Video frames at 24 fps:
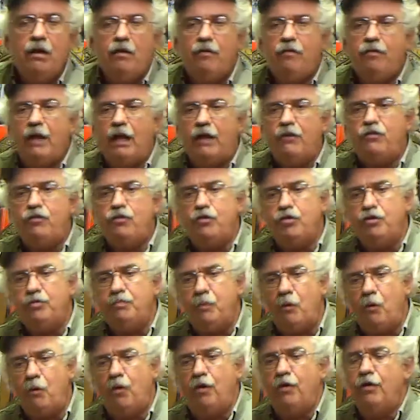That's a
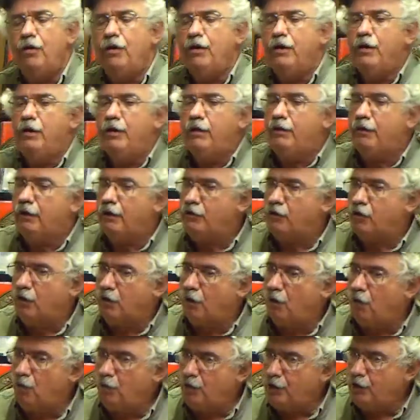sport that's
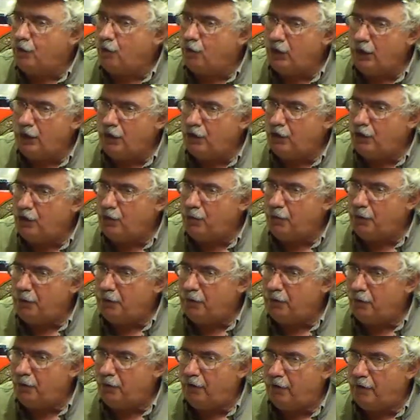only really 2
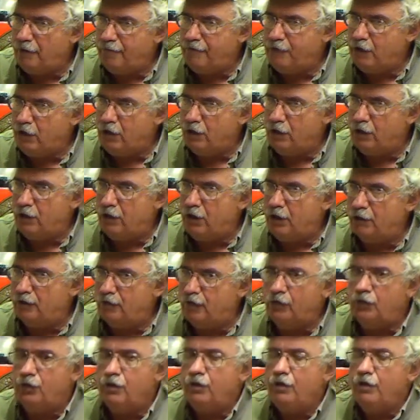people are involved.